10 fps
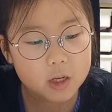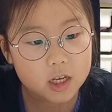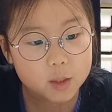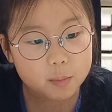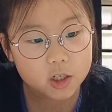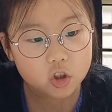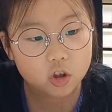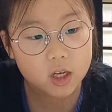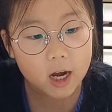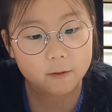
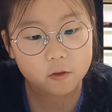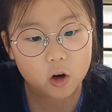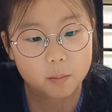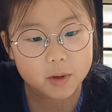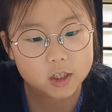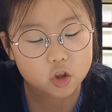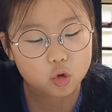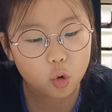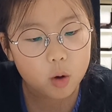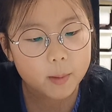especially after a big
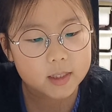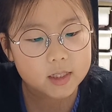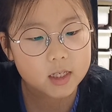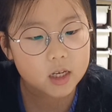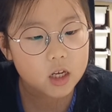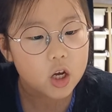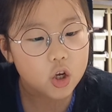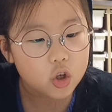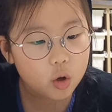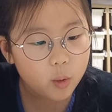storm at sea,
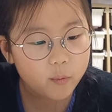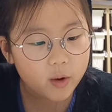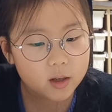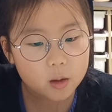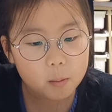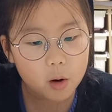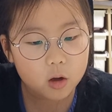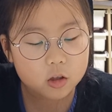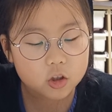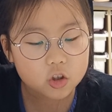you will find a
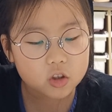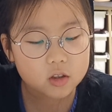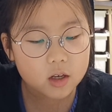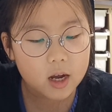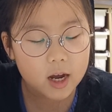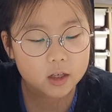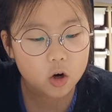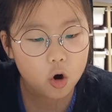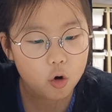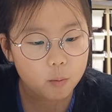mollusk at
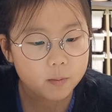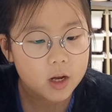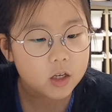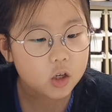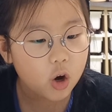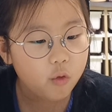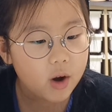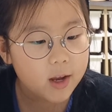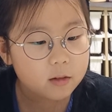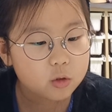home. The
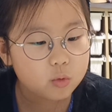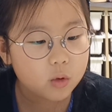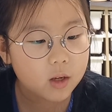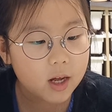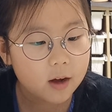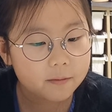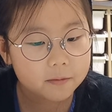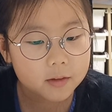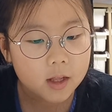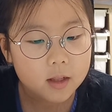waves will have
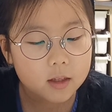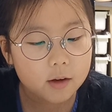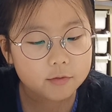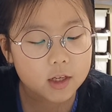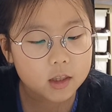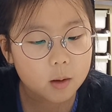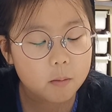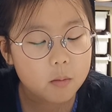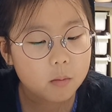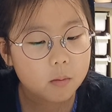lifted
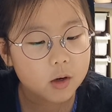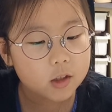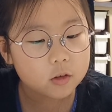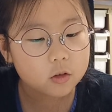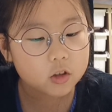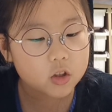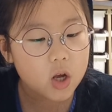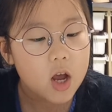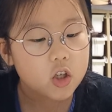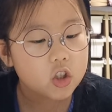the mollusk
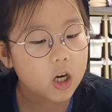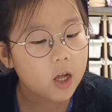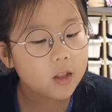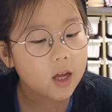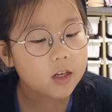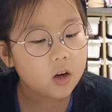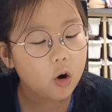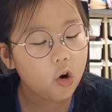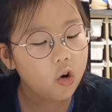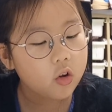shell and
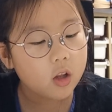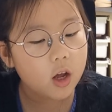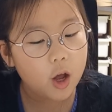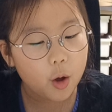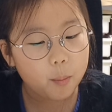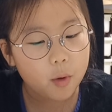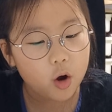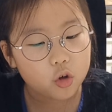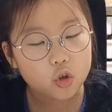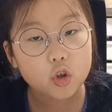all up
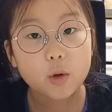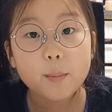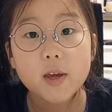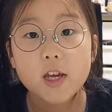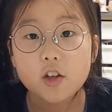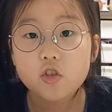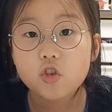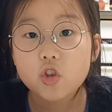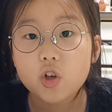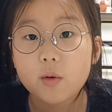onto the
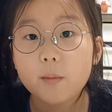beach.